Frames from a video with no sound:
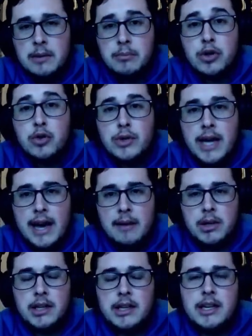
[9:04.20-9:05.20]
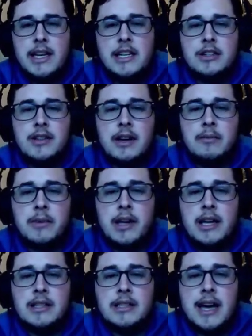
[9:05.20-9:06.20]
and a blue tablet, and each of them
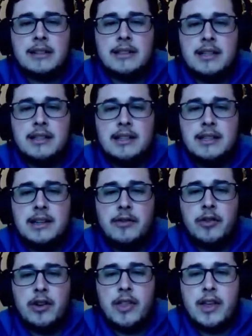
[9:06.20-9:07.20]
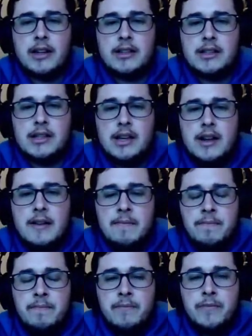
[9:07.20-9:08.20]
gains access to different things.
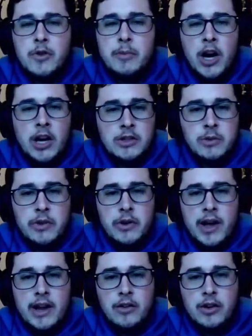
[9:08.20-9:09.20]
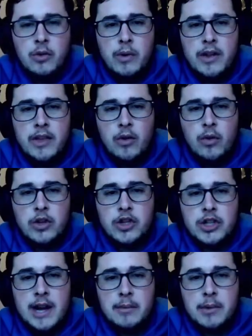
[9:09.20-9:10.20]
To be honest with you, I don't know where the
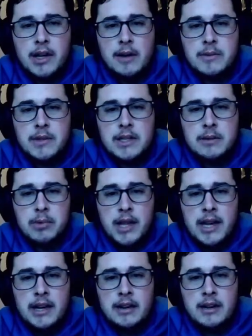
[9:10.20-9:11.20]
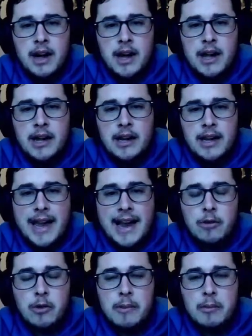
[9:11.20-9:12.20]
orange tablet comes into play. I
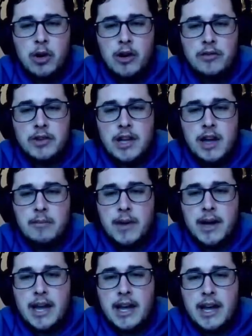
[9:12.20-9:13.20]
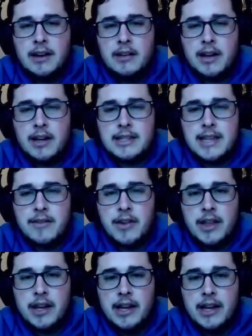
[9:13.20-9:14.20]
can't remember off the top of my head, because
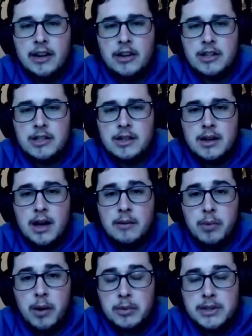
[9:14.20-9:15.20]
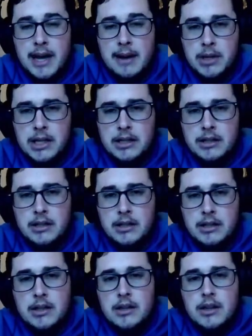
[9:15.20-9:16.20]
everything in here is purple tablet.
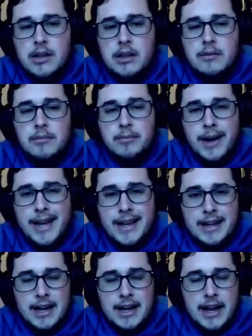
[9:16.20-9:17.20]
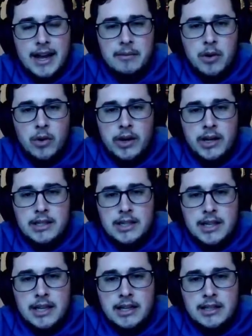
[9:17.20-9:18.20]
But I am going
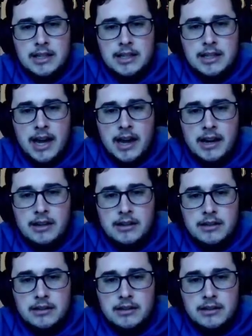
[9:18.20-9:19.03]
to need to get...